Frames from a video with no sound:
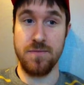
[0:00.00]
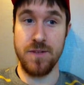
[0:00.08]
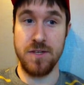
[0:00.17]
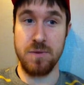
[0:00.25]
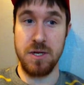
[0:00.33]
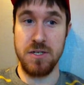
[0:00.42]

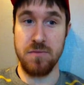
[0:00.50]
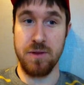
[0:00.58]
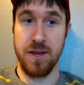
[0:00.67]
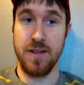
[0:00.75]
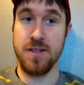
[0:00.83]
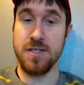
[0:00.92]
especially
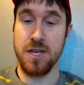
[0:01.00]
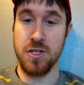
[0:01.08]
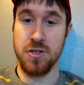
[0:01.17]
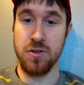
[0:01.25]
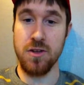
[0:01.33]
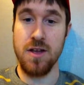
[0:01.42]
playing in the
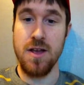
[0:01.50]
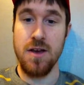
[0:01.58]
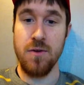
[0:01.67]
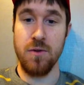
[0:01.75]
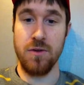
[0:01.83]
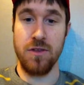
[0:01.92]
Central
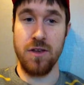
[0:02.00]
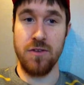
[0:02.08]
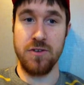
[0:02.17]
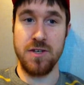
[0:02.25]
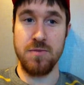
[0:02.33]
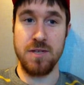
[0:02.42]
with the
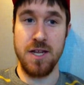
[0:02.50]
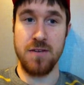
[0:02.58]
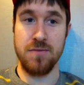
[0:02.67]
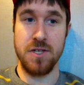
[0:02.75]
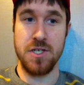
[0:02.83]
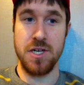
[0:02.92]
other teams in that
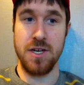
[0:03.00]
division.